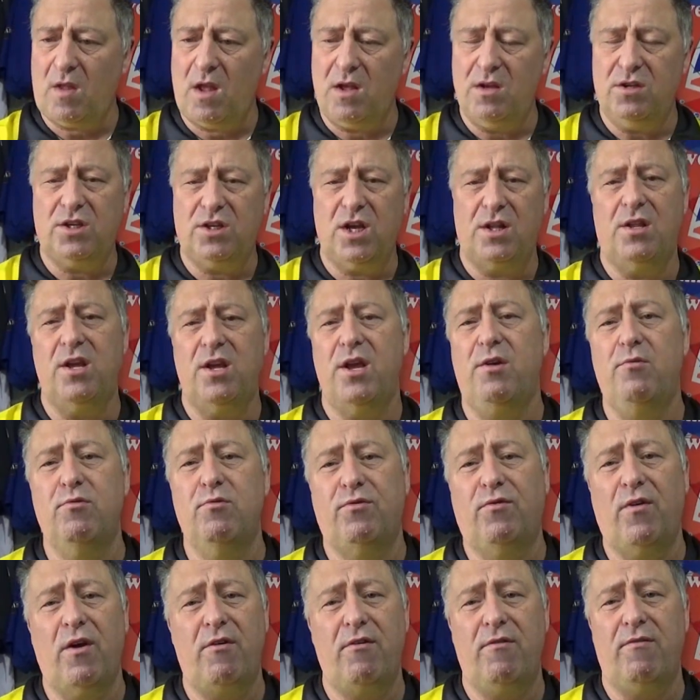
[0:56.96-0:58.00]
said that he
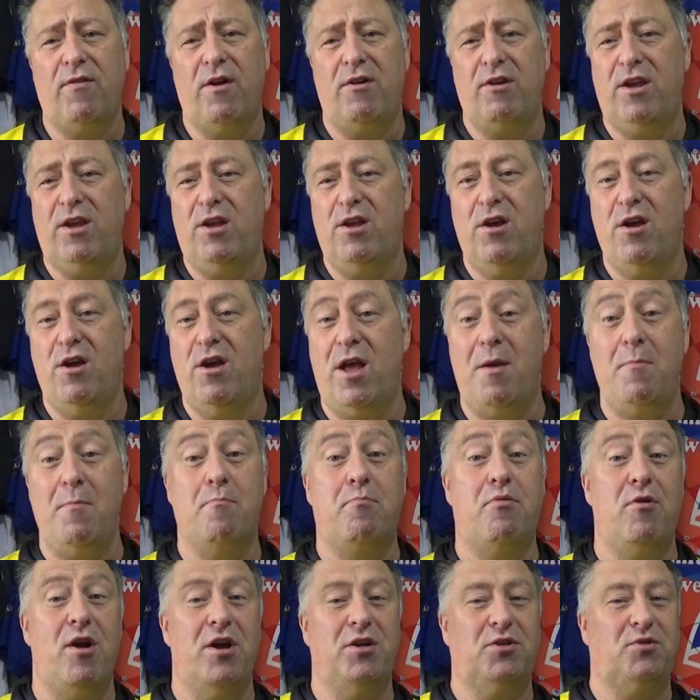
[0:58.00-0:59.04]
was very, very
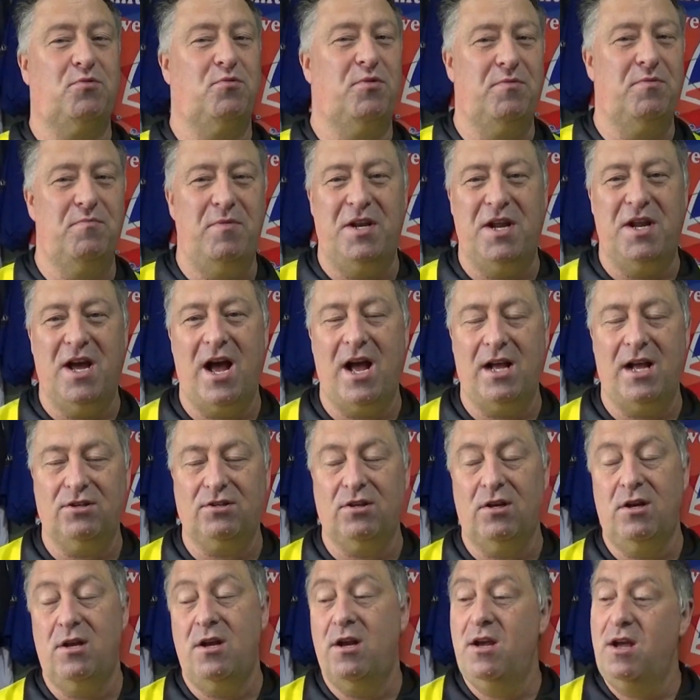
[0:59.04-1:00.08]
impressed with my
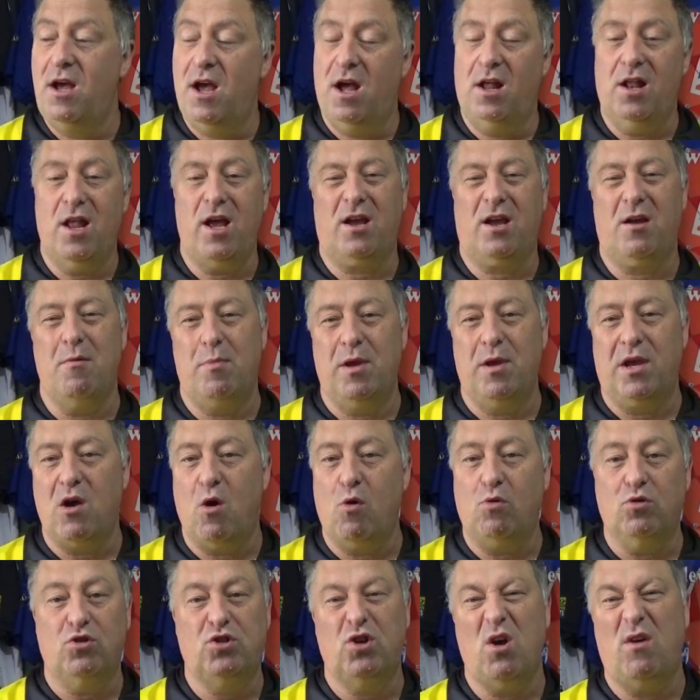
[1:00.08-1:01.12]
darts. I like a big
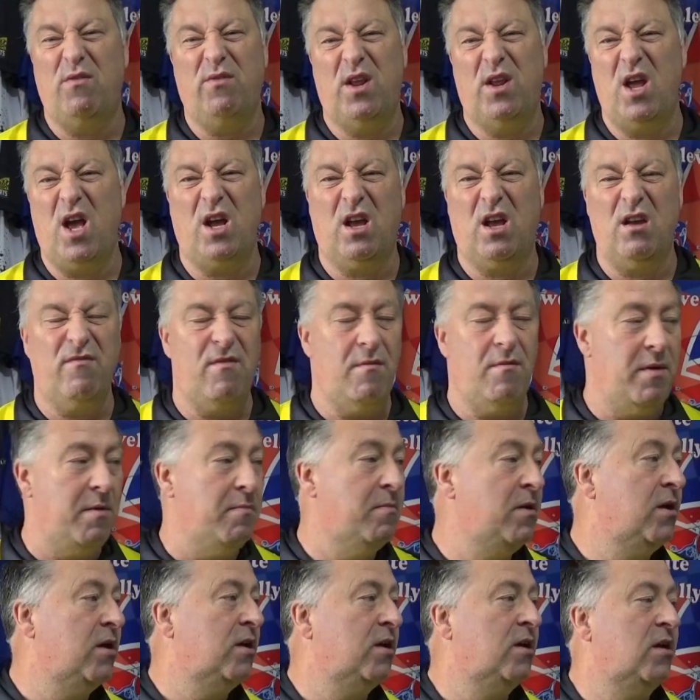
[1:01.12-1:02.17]
old softy, I give him in.
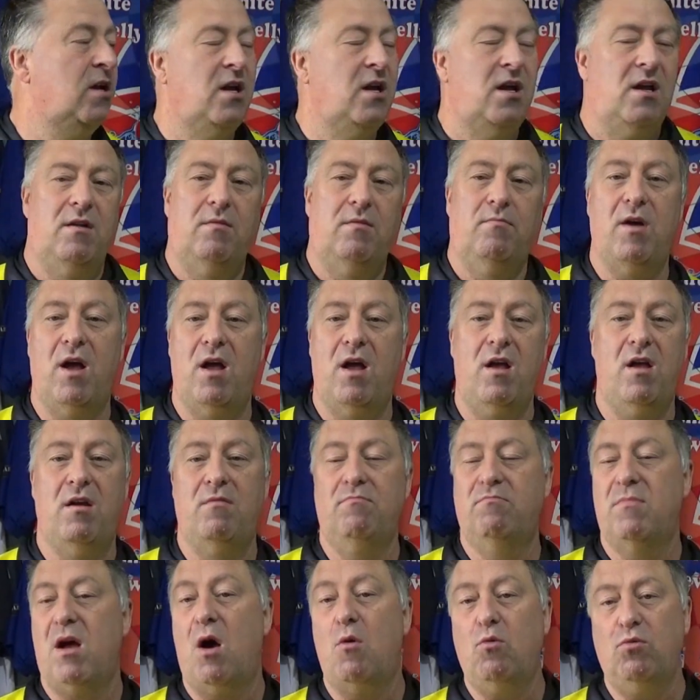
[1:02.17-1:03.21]

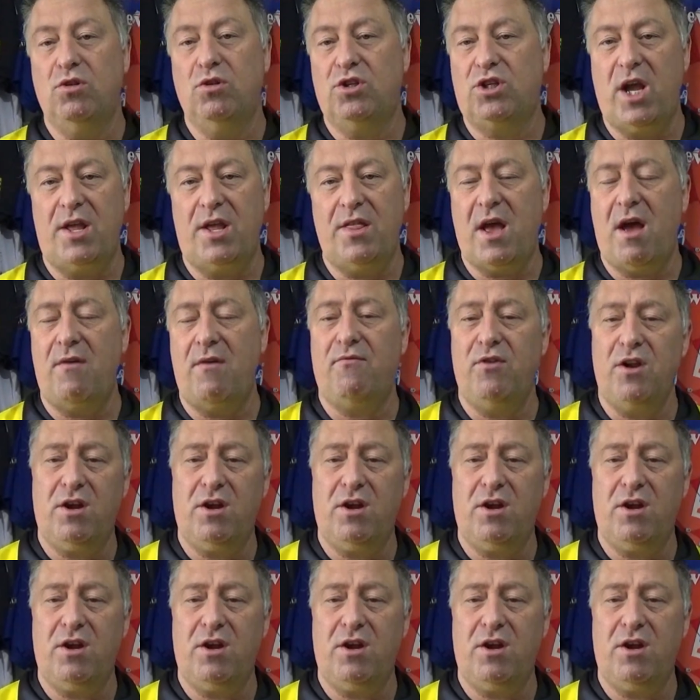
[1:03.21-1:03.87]
I wouldn't say that I've